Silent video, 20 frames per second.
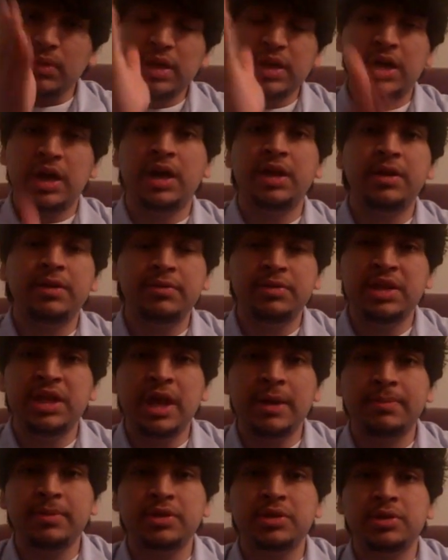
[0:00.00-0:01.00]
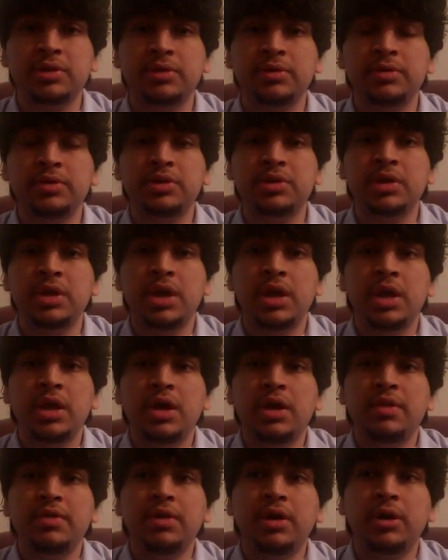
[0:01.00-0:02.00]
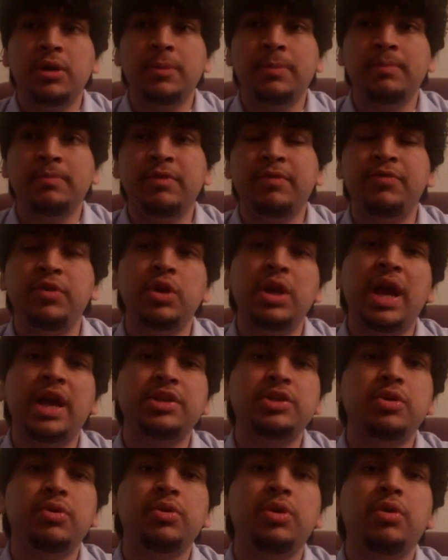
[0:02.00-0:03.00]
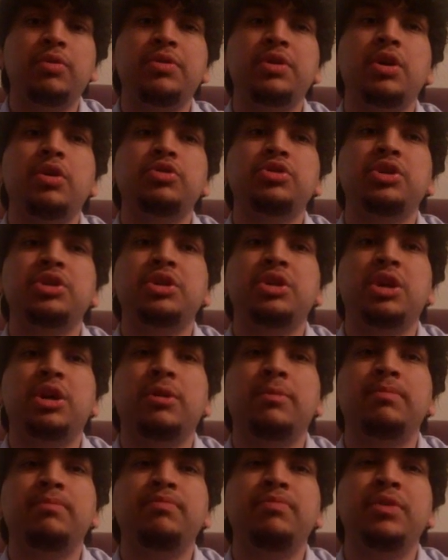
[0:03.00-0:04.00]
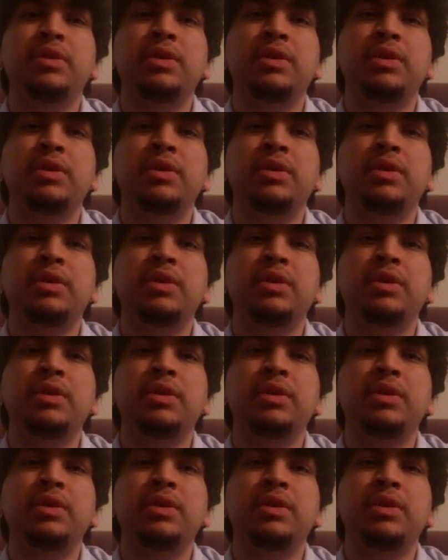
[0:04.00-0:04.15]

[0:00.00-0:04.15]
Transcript: cut the episodes. If you guys don't know, the Ocean Dub